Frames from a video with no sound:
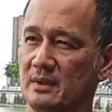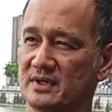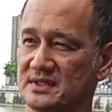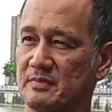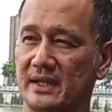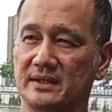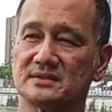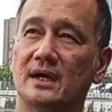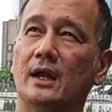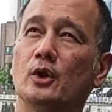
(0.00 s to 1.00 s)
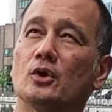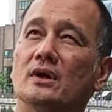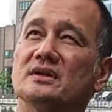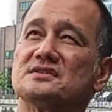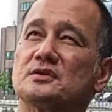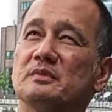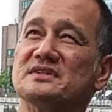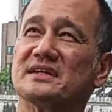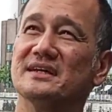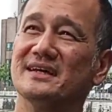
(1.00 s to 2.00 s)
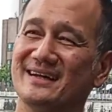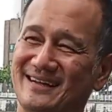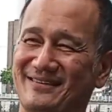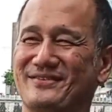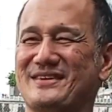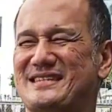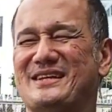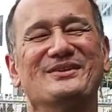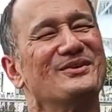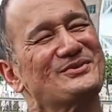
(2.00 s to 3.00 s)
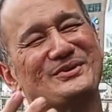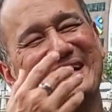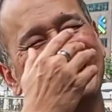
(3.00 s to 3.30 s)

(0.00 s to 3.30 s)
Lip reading: prayer because I prayed like this. Hello God, this is Gurmit Singh. Because he knows who I